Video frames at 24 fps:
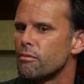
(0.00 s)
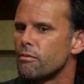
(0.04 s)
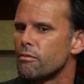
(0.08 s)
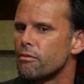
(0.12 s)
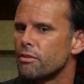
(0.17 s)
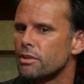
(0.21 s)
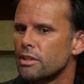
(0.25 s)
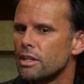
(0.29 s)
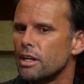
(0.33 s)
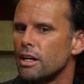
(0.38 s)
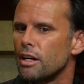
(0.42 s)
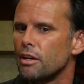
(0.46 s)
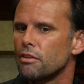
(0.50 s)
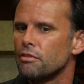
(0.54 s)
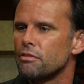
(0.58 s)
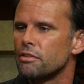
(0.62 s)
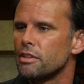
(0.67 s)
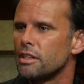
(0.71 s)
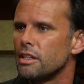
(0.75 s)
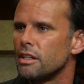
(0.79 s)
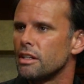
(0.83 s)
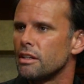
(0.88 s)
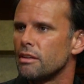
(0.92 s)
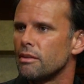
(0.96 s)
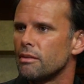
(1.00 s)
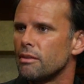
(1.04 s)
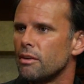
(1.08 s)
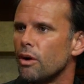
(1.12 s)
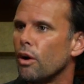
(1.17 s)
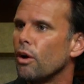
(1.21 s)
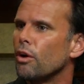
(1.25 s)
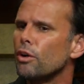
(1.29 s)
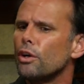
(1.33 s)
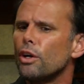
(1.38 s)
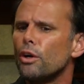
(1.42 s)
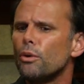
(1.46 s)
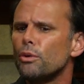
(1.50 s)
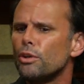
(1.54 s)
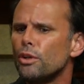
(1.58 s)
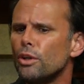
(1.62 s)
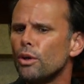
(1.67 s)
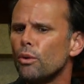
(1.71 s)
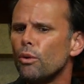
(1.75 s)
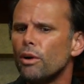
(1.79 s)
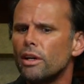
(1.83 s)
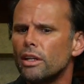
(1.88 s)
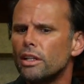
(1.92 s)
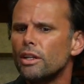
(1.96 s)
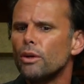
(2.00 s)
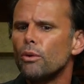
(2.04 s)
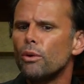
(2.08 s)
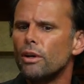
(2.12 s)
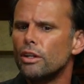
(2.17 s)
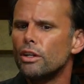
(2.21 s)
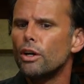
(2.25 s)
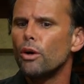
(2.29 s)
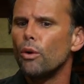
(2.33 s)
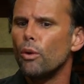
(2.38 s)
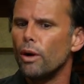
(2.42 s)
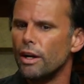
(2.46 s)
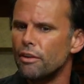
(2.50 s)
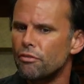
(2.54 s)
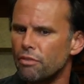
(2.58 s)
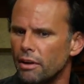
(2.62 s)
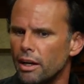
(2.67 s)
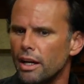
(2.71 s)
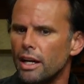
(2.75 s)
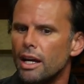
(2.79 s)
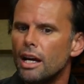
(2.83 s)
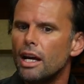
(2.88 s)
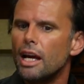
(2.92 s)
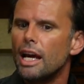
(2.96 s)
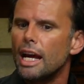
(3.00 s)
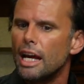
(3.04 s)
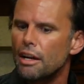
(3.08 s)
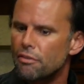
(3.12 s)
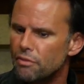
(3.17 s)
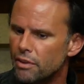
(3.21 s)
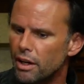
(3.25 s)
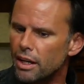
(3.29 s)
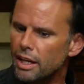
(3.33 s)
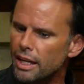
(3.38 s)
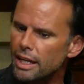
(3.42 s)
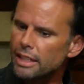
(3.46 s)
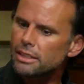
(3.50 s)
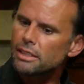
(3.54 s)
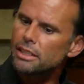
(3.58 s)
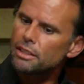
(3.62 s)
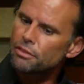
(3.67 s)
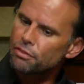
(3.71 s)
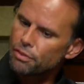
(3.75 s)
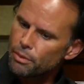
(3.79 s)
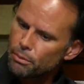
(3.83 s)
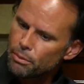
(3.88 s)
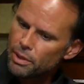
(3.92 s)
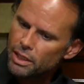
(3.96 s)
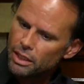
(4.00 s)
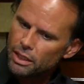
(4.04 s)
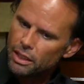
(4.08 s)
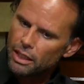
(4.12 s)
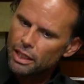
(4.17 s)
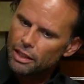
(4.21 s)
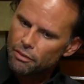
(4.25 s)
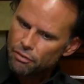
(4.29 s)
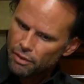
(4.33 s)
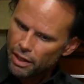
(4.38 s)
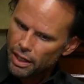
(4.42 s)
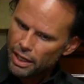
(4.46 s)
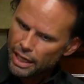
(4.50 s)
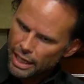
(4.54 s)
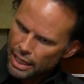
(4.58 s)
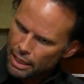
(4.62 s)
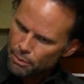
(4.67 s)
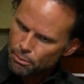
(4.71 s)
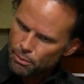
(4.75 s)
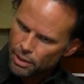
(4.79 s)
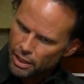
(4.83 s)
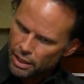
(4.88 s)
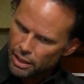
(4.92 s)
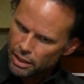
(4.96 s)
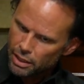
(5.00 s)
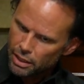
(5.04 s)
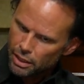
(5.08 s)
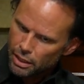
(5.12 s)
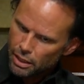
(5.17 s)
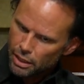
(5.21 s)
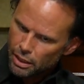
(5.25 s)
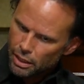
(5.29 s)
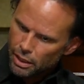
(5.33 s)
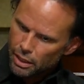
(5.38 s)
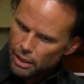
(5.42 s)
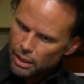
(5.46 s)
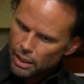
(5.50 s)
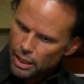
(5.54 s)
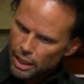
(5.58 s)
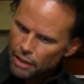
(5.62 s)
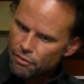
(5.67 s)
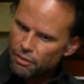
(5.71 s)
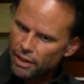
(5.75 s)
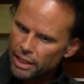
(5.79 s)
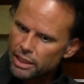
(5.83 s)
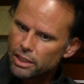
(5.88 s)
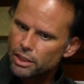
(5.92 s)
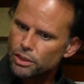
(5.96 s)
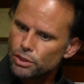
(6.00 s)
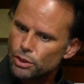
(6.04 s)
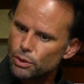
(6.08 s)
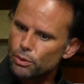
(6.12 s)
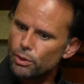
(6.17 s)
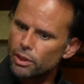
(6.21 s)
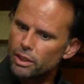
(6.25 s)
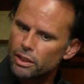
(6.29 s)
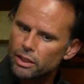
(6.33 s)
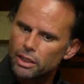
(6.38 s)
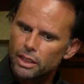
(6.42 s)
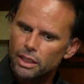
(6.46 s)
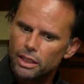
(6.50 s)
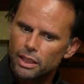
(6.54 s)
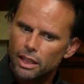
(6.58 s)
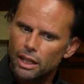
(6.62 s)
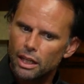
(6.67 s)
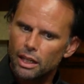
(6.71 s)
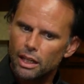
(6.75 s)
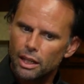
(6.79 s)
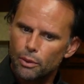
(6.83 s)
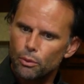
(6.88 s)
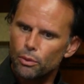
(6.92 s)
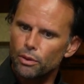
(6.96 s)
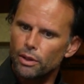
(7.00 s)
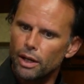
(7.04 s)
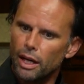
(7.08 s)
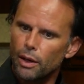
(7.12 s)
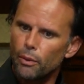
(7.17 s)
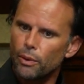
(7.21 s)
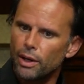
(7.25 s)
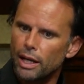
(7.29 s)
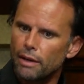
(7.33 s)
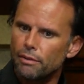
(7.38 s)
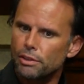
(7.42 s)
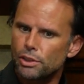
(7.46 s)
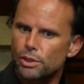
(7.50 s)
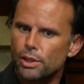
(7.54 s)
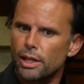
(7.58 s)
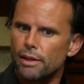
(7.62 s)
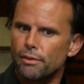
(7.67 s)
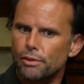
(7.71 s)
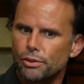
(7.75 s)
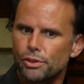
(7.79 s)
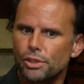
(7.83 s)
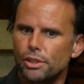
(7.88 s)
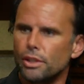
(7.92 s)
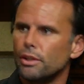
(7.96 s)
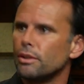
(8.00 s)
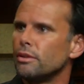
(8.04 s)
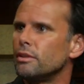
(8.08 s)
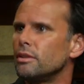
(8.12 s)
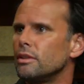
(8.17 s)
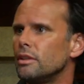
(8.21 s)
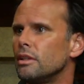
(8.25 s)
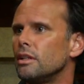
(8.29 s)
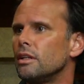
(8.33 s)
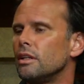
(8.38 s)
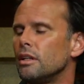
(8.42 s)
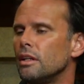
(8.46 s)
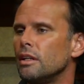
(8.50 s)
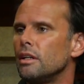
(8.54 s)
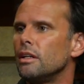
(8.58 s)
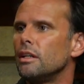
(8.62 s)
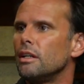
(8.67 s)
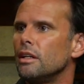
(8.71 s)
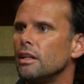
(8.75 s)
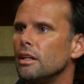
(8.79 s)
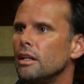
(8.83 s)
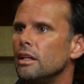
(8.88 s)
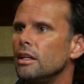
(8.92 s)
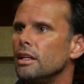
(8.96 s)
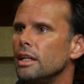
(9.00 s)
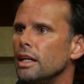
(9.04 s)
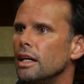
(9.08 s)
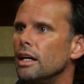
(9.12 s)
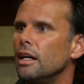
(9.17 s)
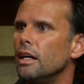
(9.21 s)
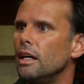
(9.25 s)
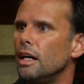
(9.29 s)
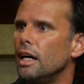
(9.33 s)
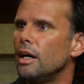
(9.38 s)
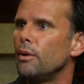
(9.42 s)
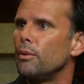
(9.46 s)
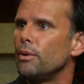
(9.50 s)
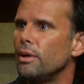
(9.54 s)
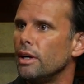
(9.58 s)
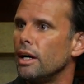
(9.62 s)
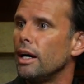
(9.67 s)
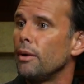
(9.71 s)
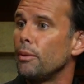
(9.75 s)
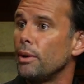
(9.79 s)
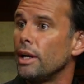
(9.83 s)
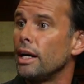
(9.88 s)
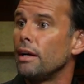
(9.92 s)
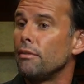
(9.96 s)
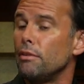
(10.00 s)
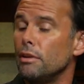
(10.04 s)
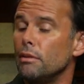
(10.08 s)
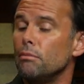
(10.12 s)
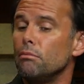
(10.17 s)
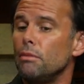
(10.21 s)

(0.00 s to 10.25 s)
Photography. Or no, you know what? You know what? No, if I if not acting for me, if I had my, if I could do anything, I would I would have a travel show. Yeah, I would. I would have a.